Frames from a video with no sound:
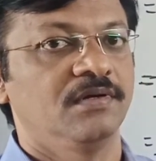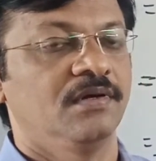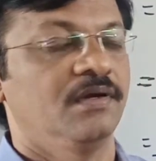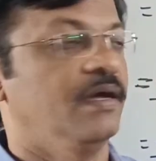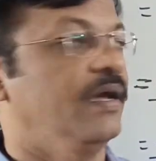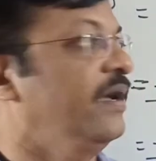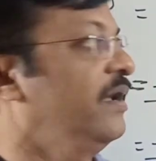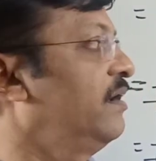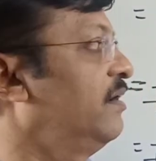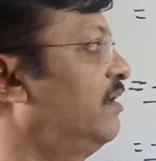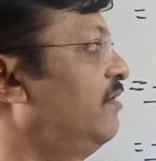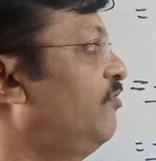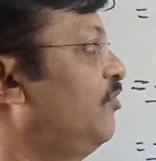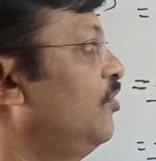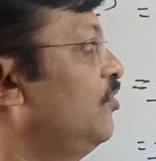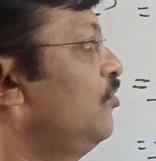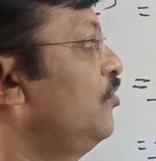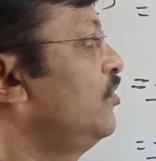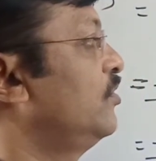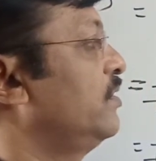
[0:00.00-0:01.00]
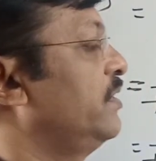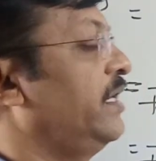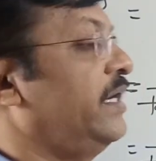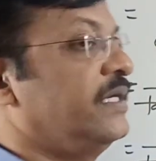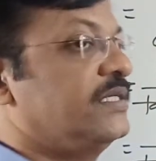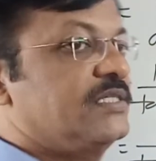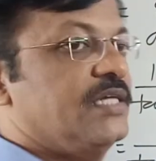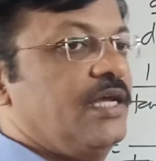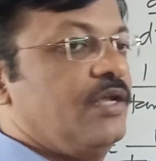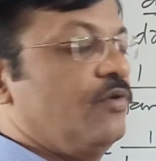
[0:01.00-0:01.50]
And if you
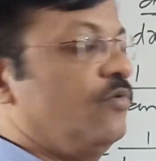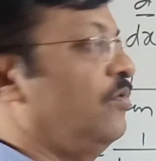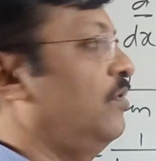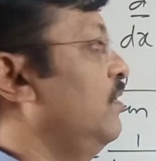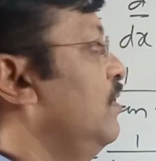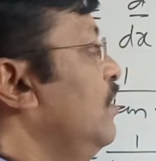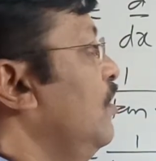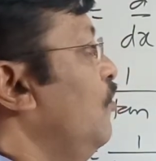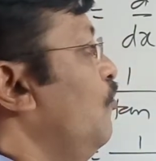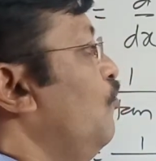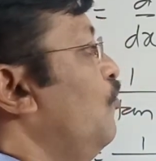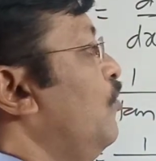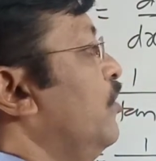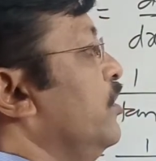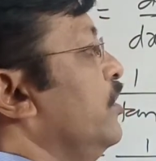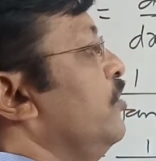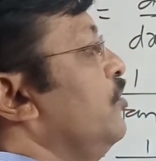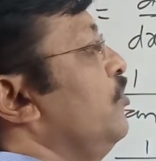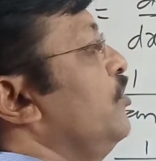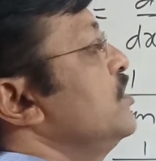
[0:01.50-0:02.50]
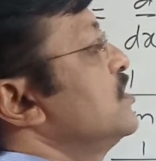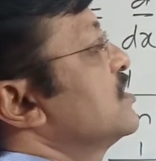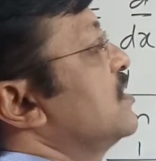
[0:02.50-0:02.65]
need chain rule, what you do is